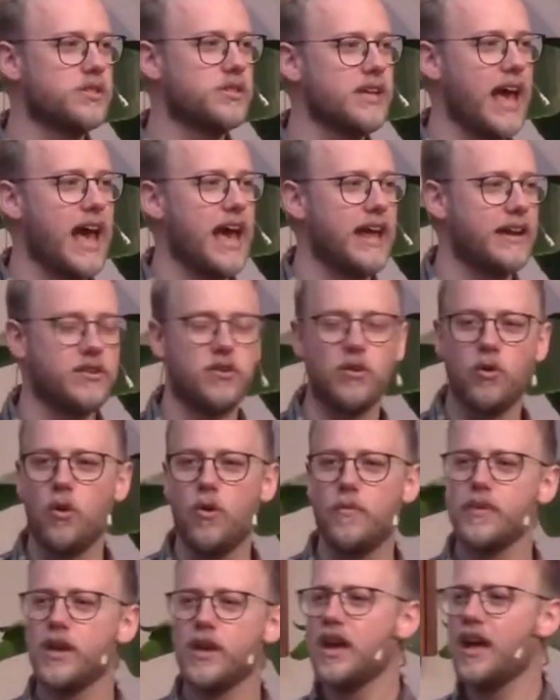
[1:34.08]
said."
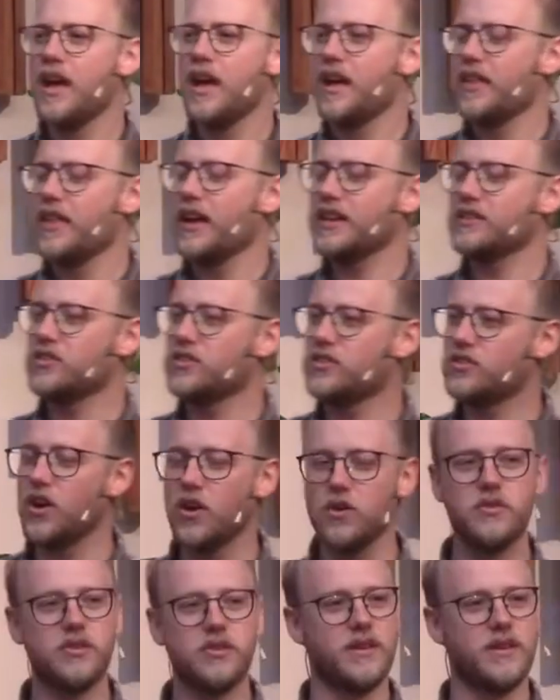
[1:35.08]
Or, "That's so